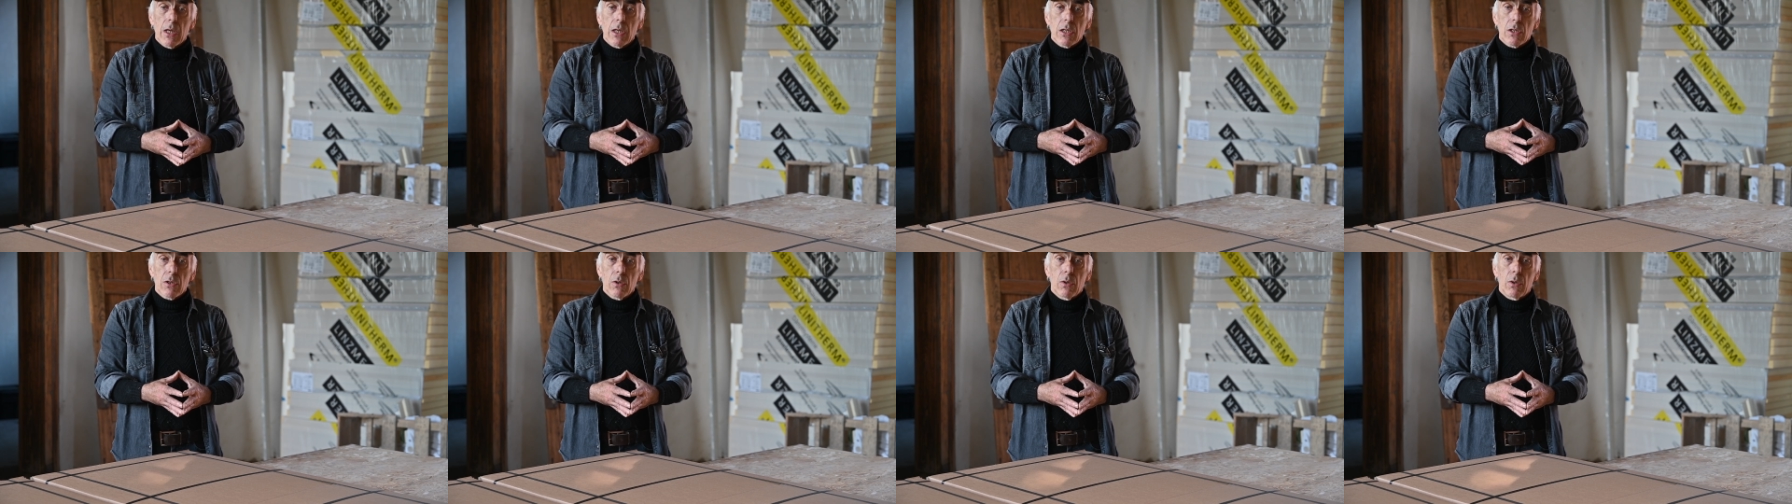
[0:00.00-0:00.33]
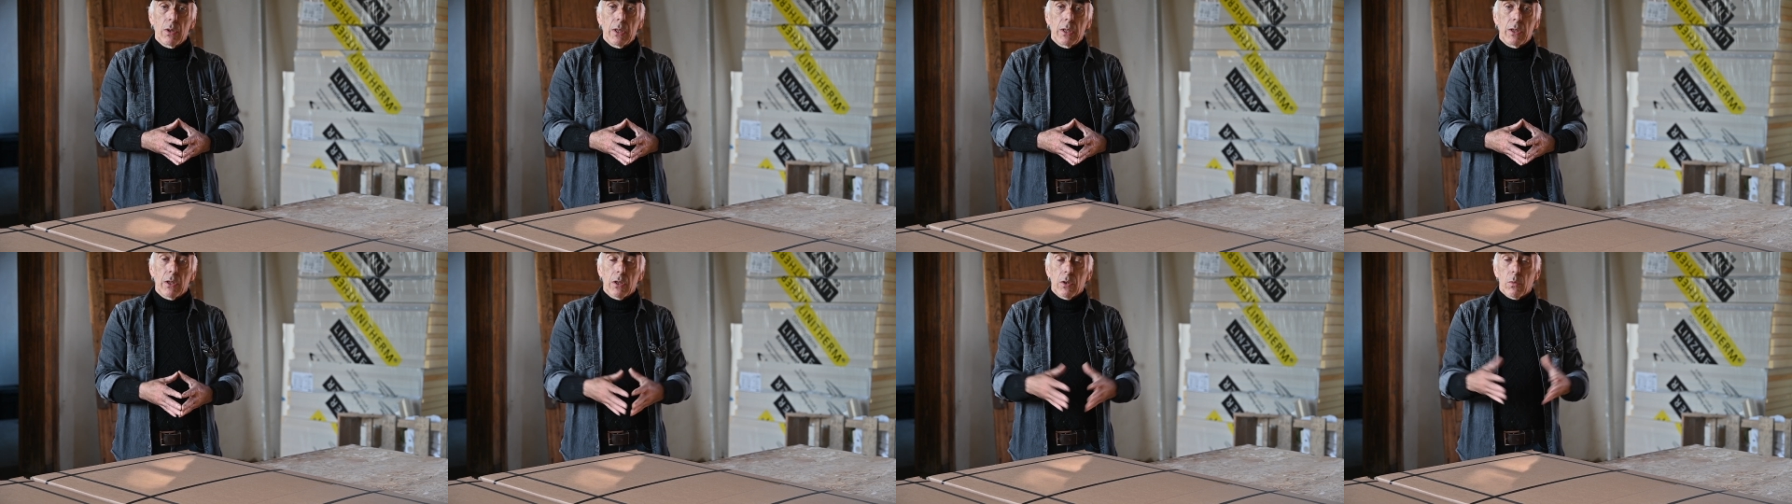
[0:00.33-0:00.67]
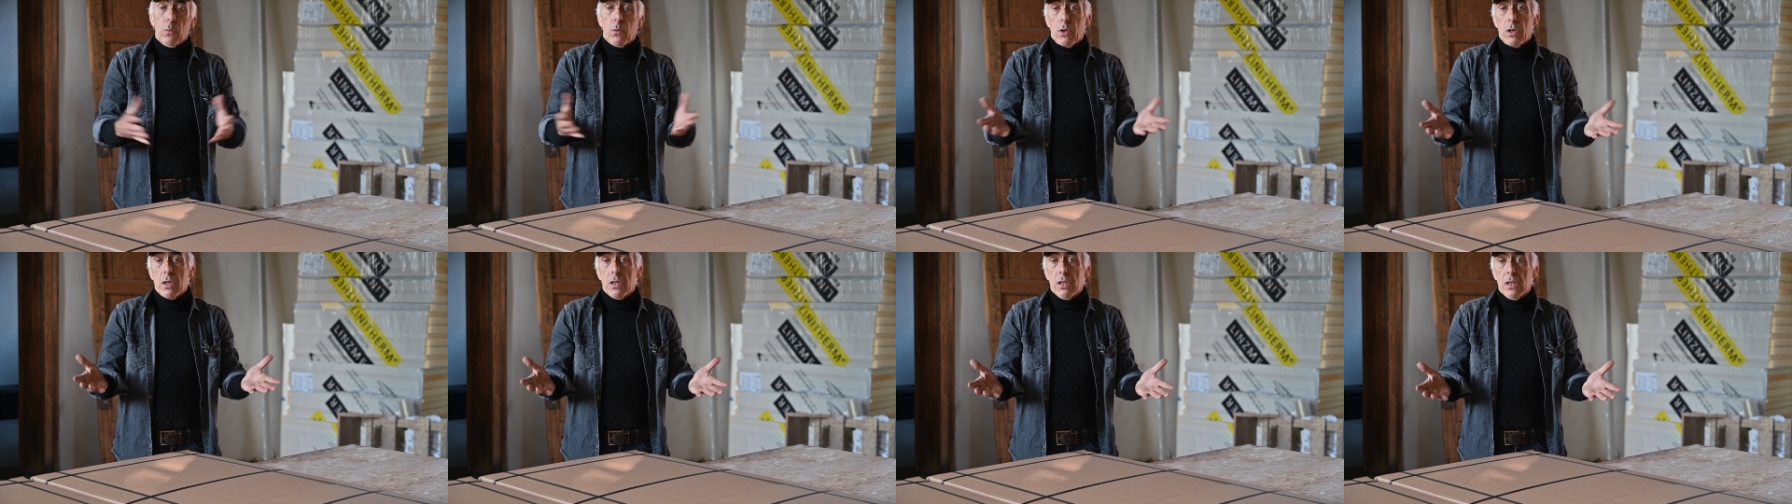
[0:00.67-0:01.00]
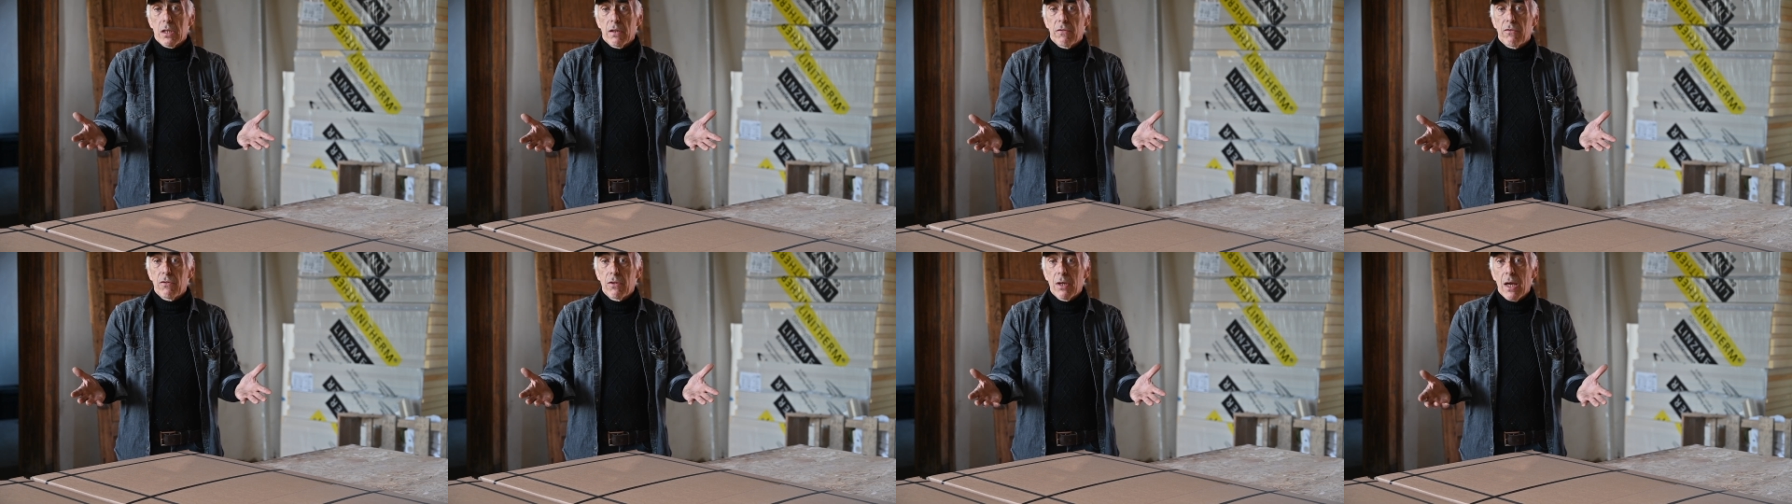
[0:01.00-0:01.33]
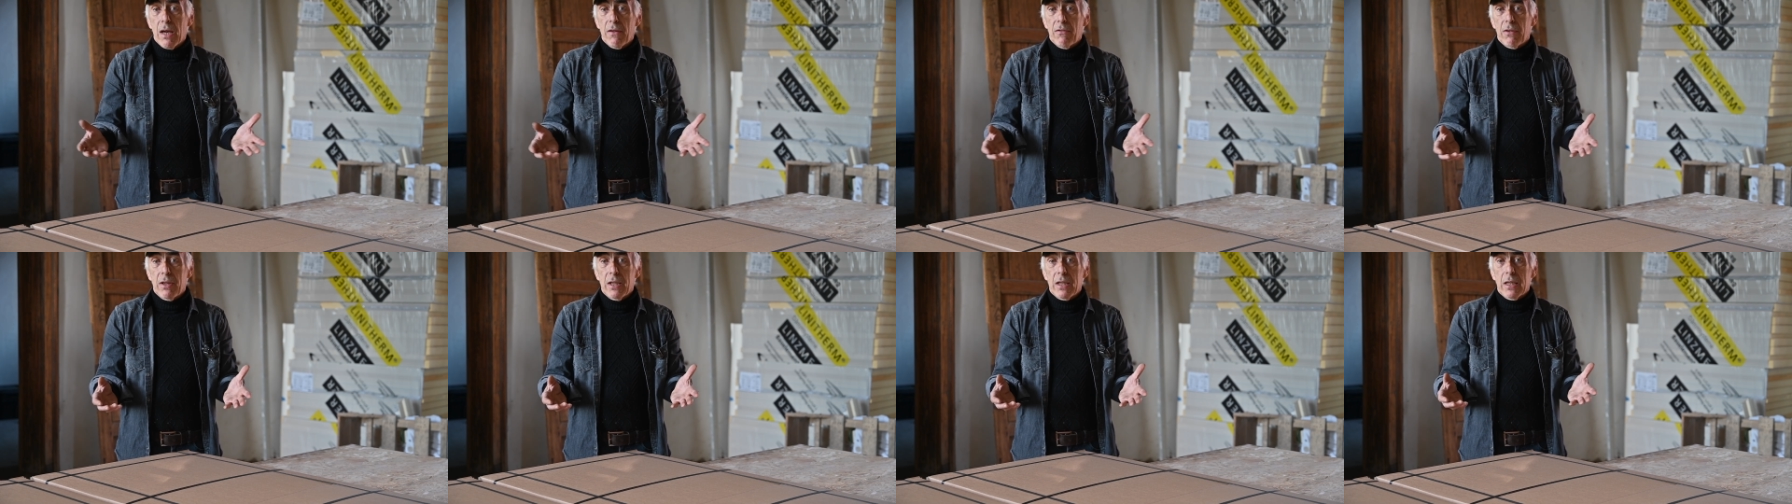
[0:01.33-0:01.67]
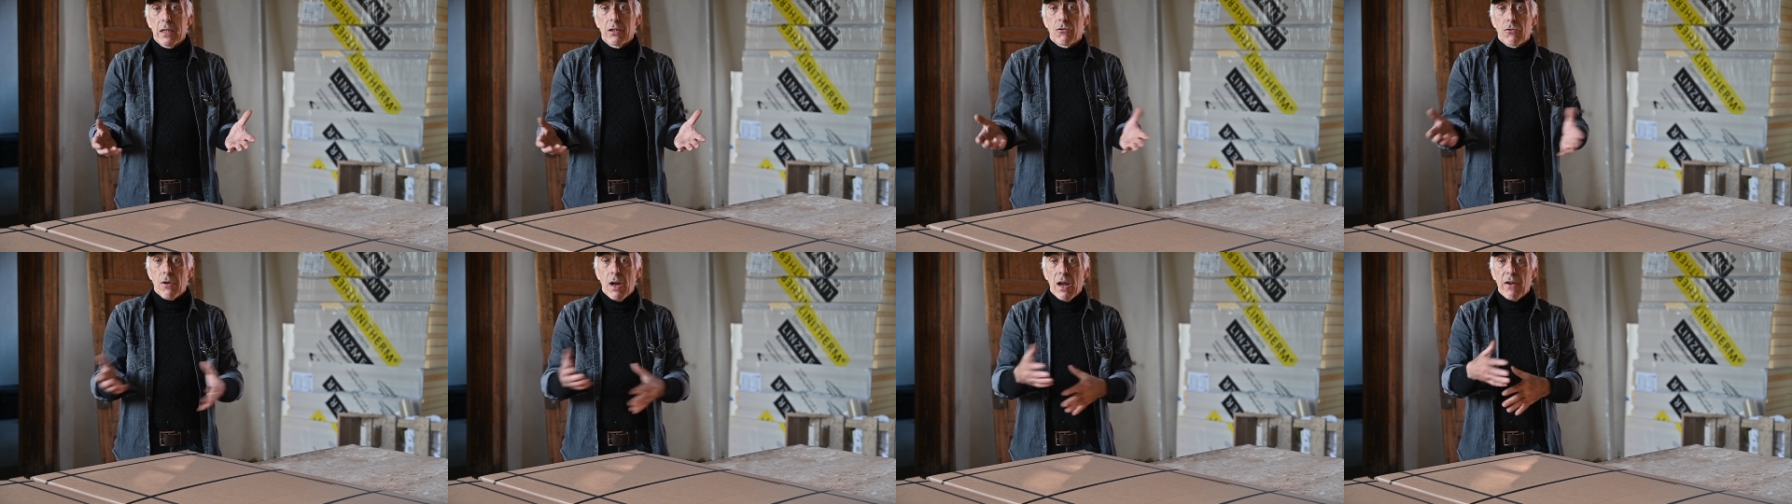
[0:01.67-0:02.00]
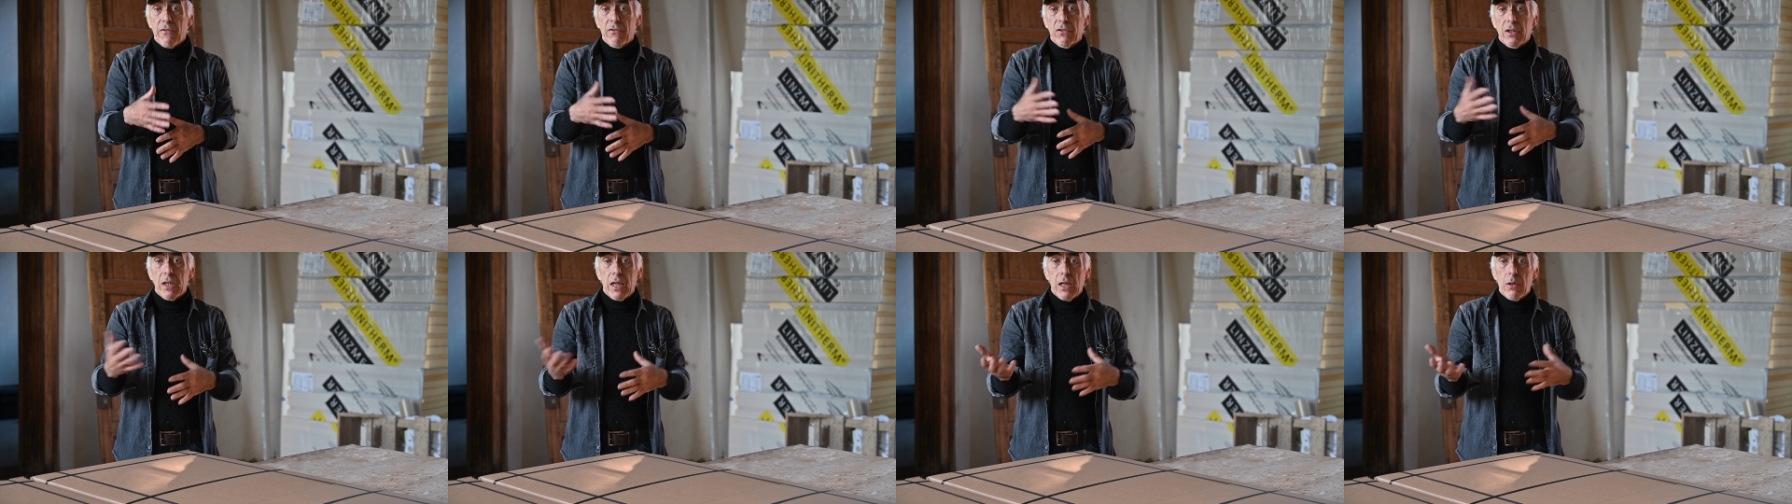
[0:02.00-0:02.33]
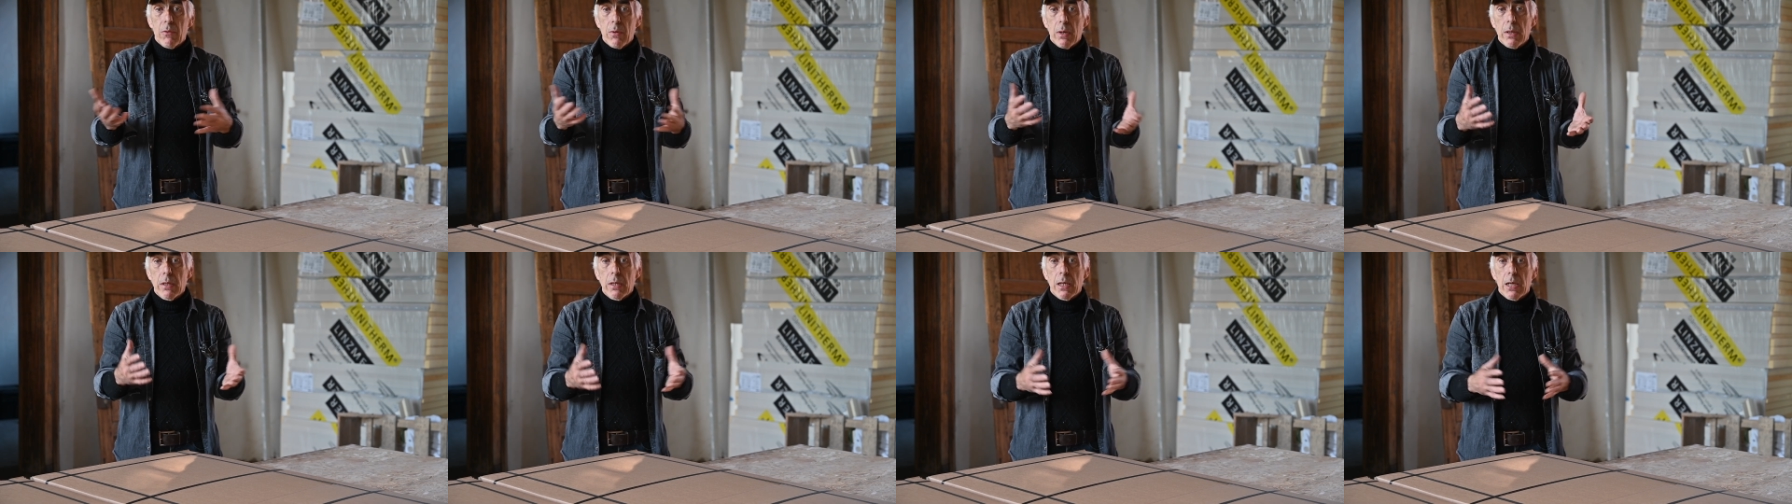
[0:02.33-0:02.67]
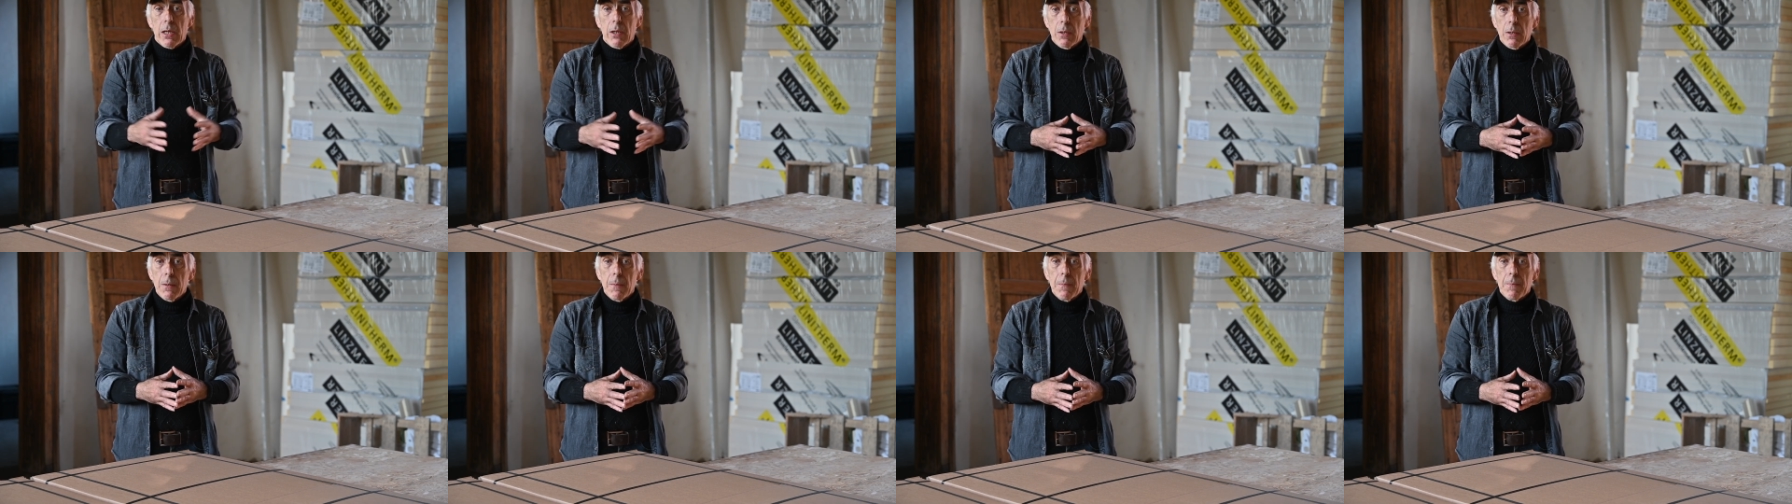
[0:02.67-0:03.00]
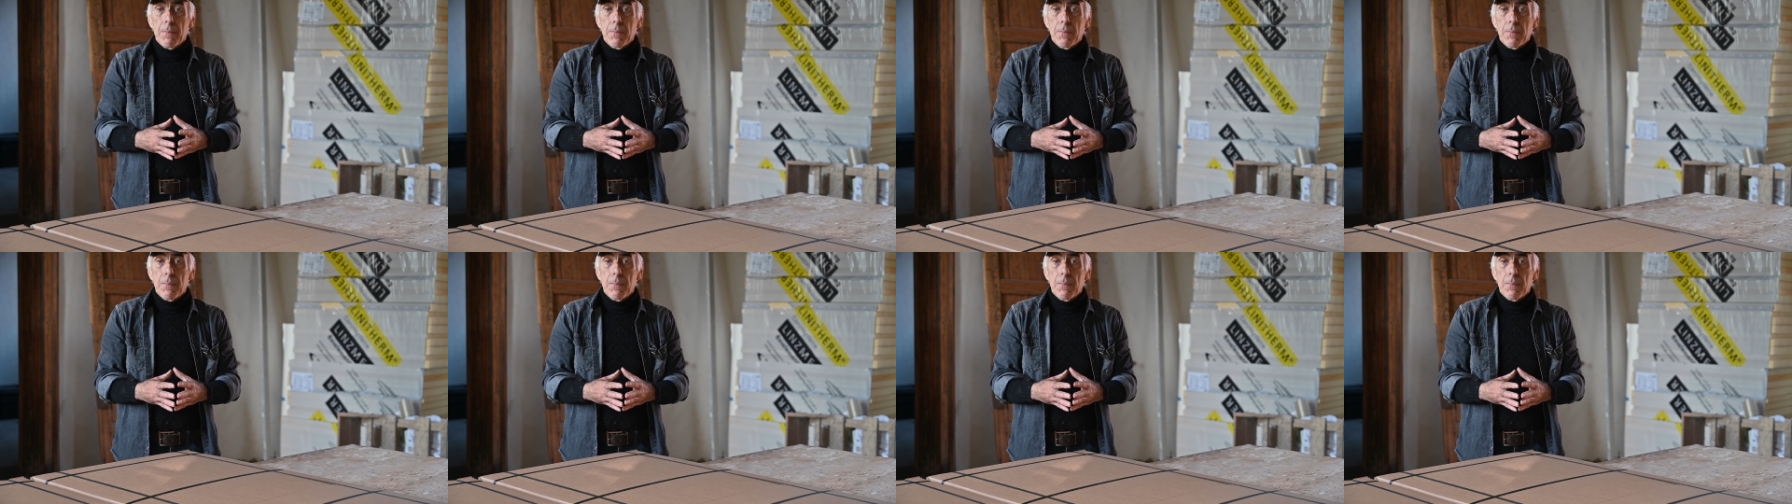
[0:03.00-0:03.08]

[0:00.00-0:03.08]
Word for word: So in other words, if you have a little draft here and there,